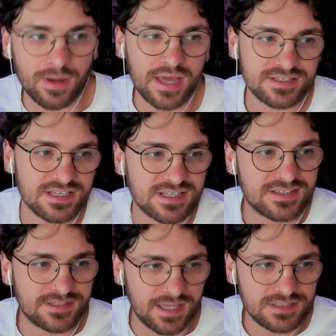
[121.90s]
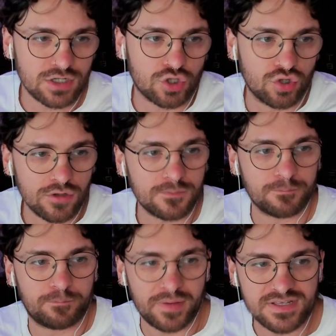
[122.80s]
It's it's a it's a
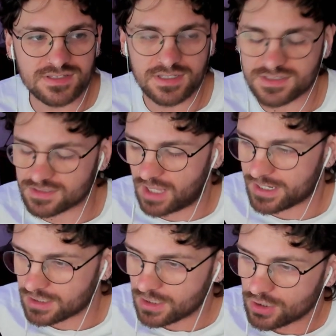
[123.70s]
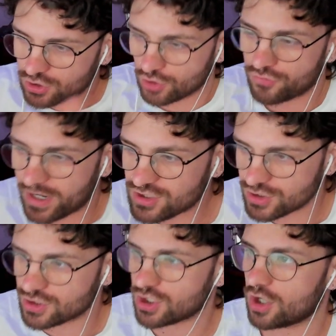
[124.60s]
good business like
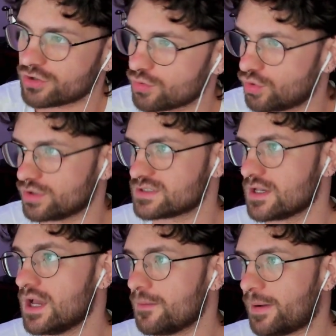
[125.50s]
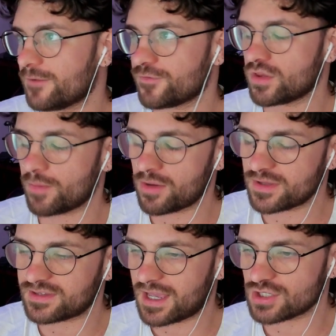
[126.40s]
direction to go towards. But from the
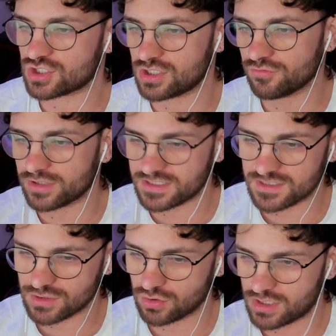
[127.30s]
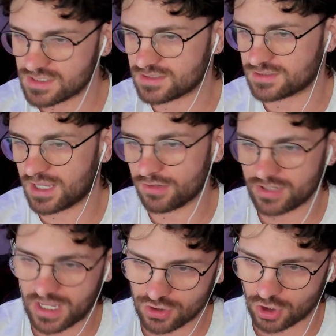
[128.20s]
moment that she released these cookies, they
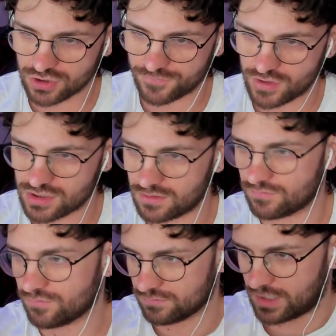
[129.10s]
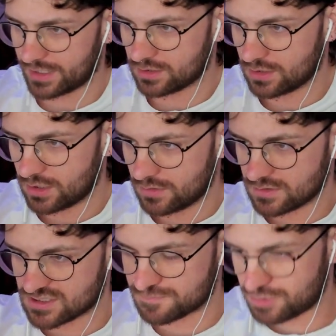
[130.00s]
already had controversy like
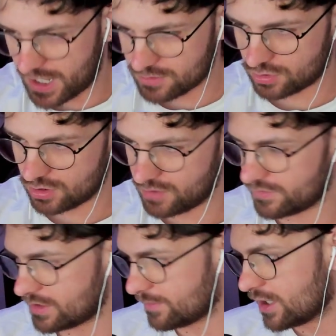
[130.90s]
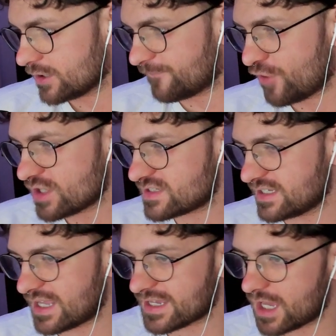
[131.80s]
splattered all over them. The first
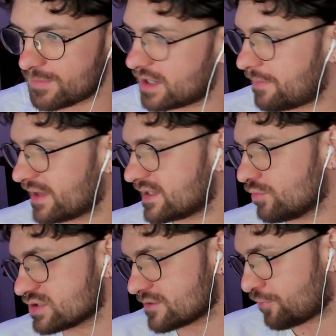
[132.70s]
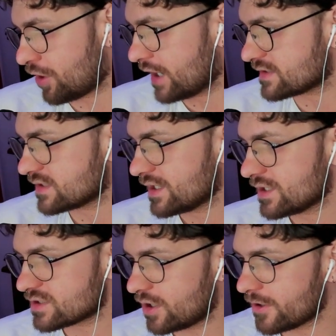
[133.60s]
thing that came out about them was the price.
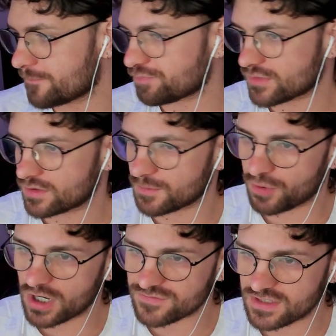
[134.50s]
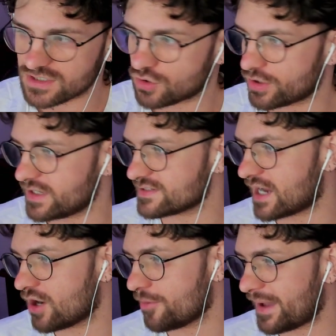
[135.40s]
So the price for these cookies
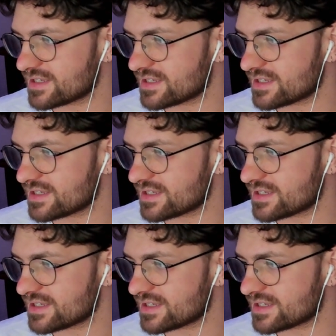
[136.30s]
are about